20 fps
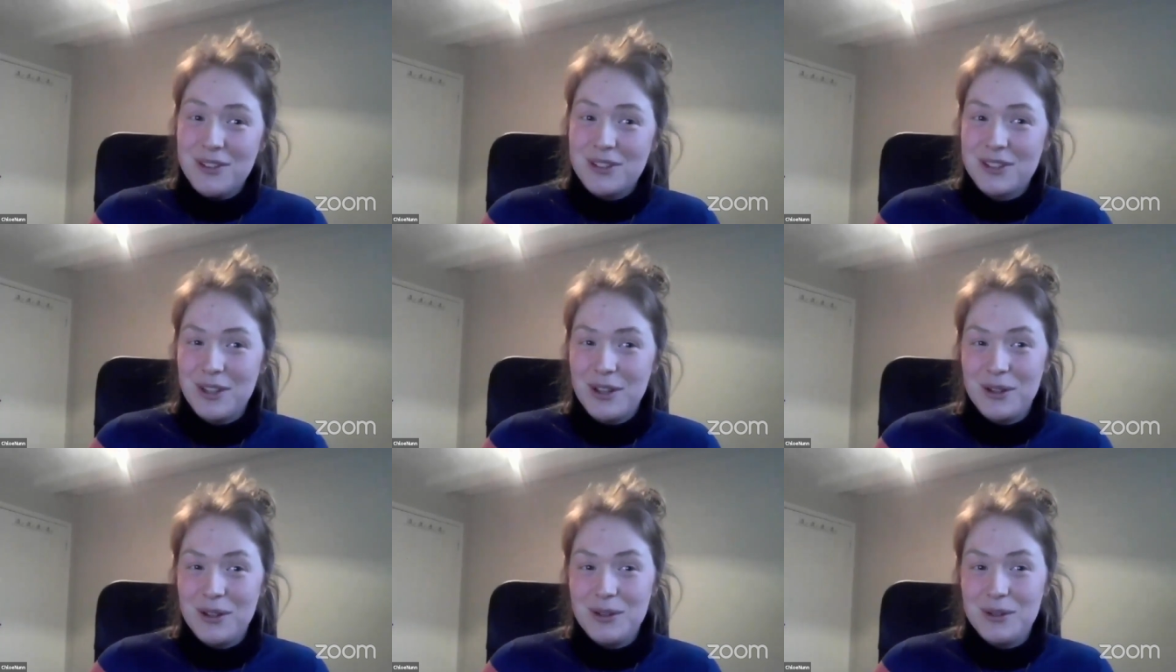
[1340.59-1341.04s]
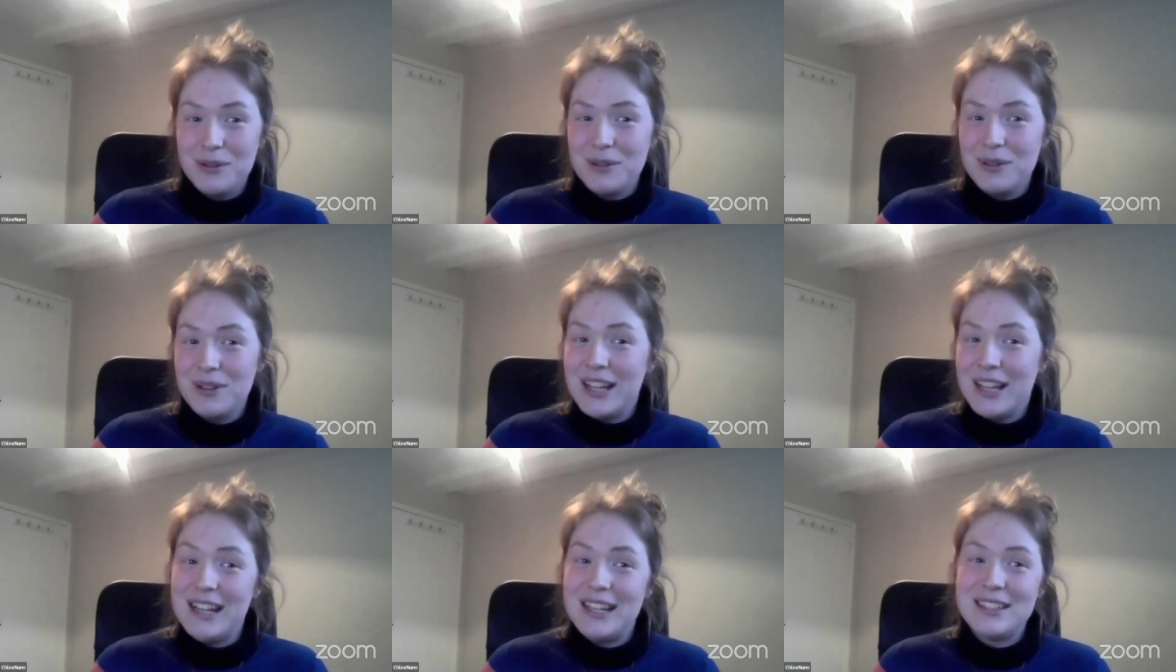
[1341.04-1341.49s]
so
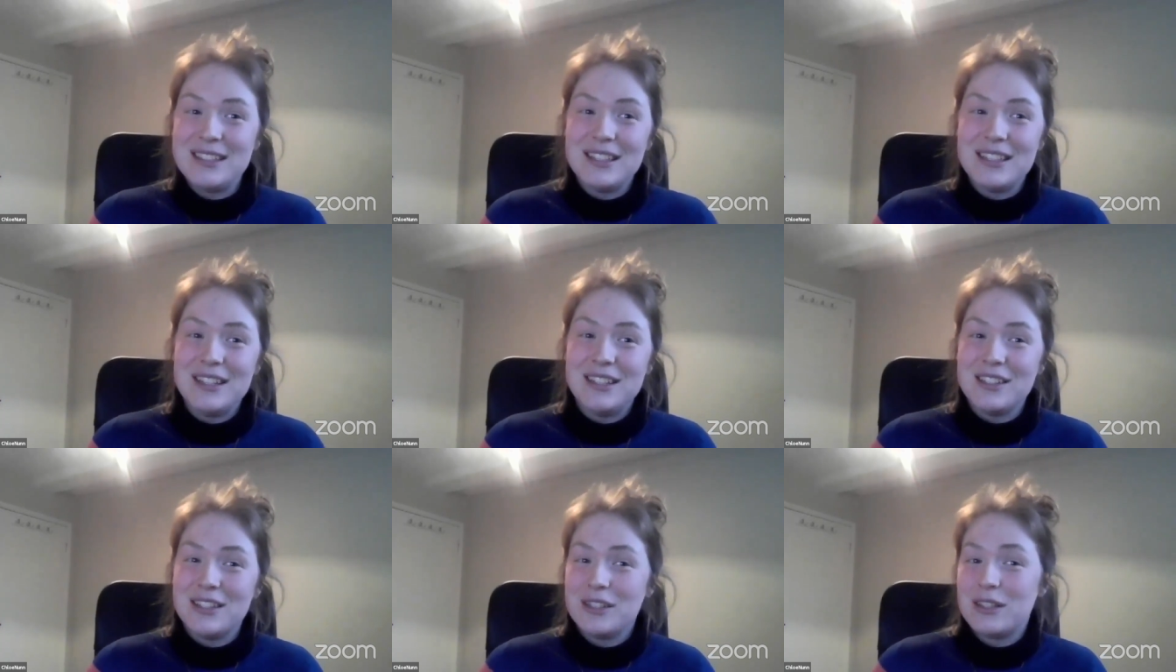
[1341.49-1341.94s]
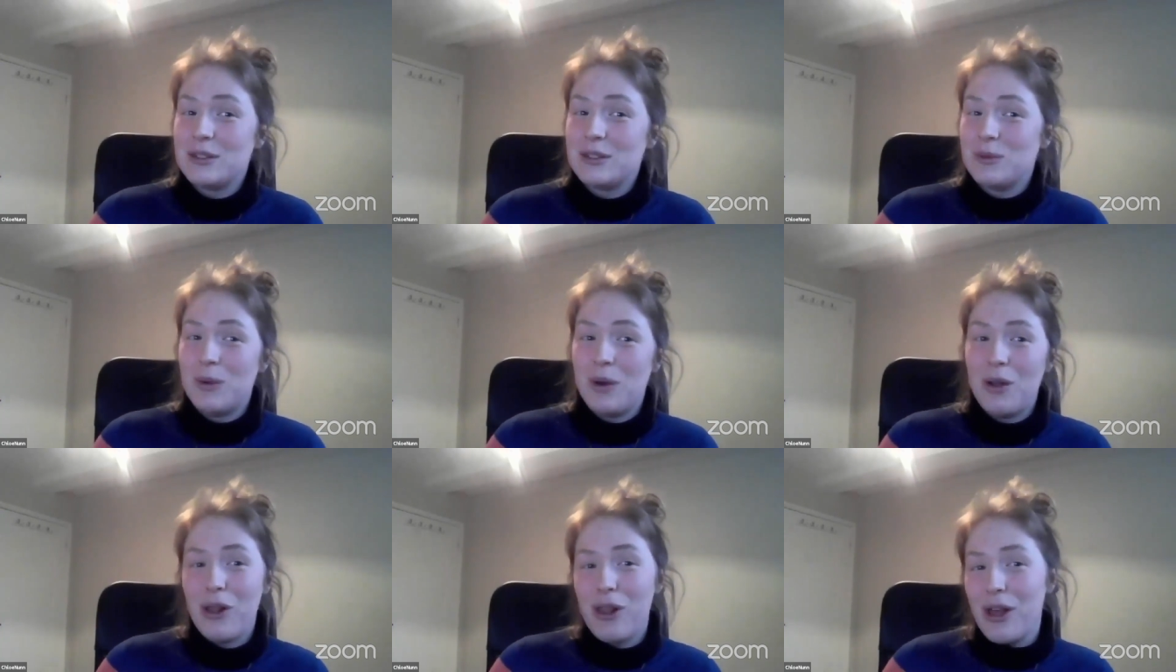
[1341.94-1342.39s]
easy to
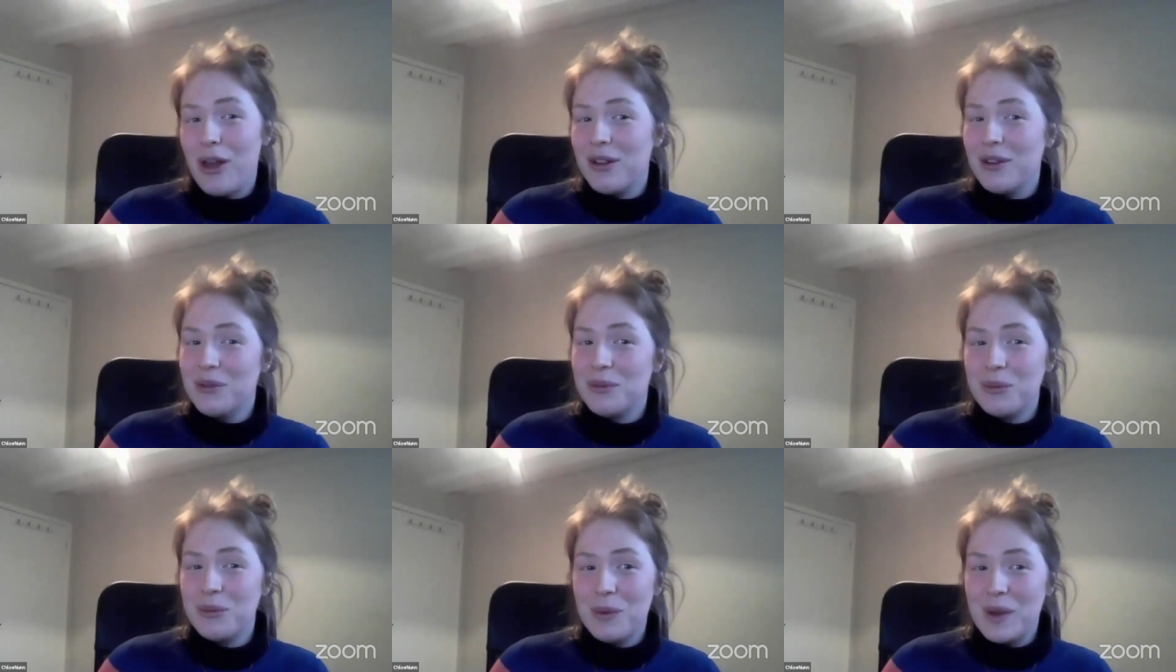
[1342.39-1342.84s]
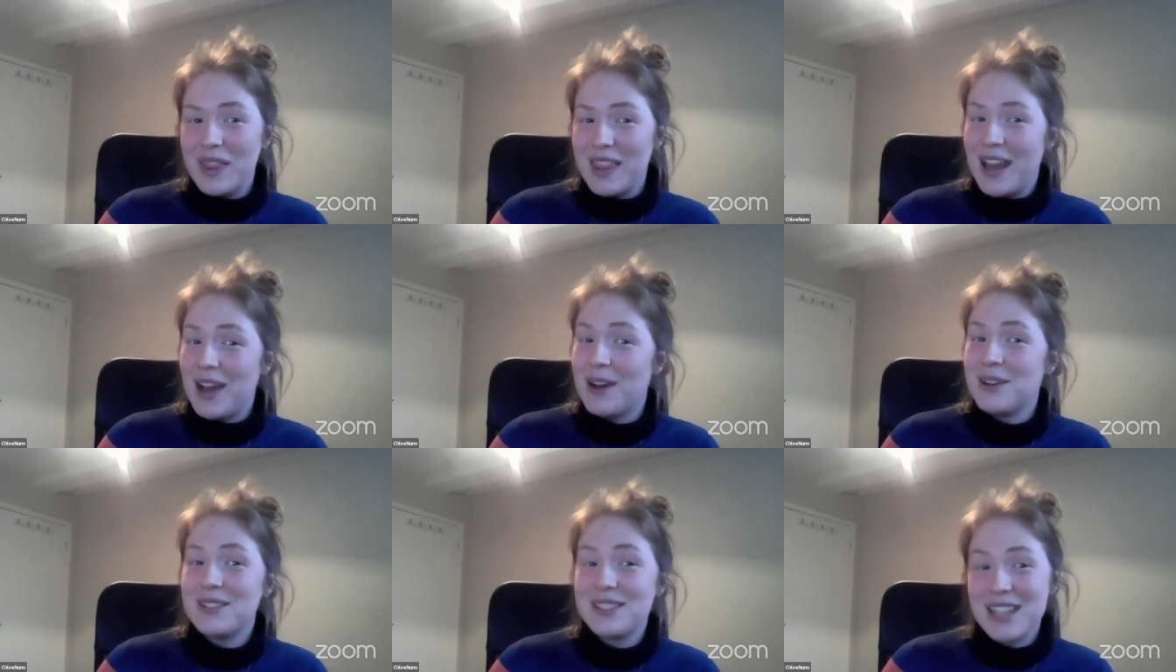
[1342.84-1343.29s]
swallow
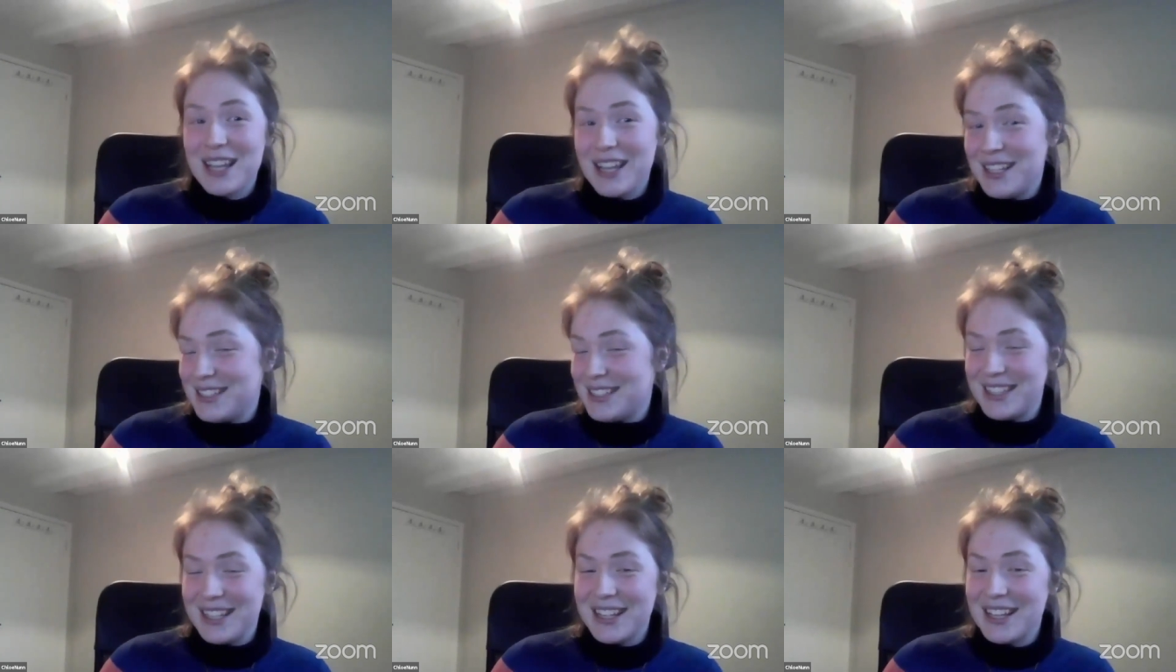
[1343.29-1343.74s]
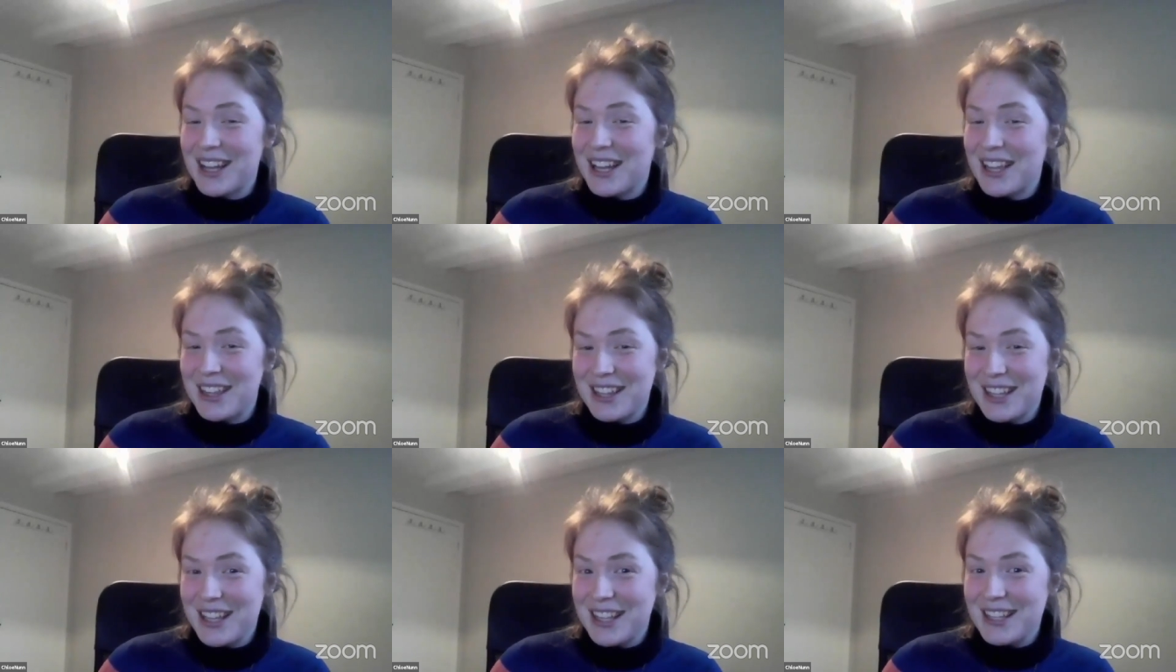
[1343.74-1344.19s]
without tasting,
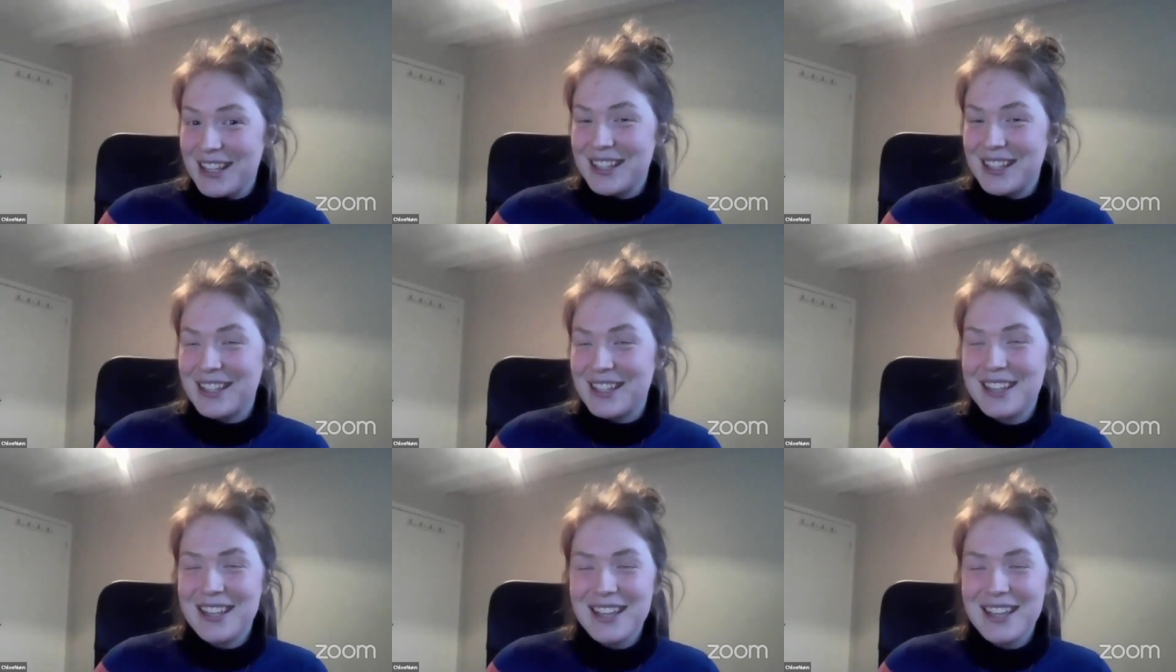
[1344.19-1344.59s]
I think.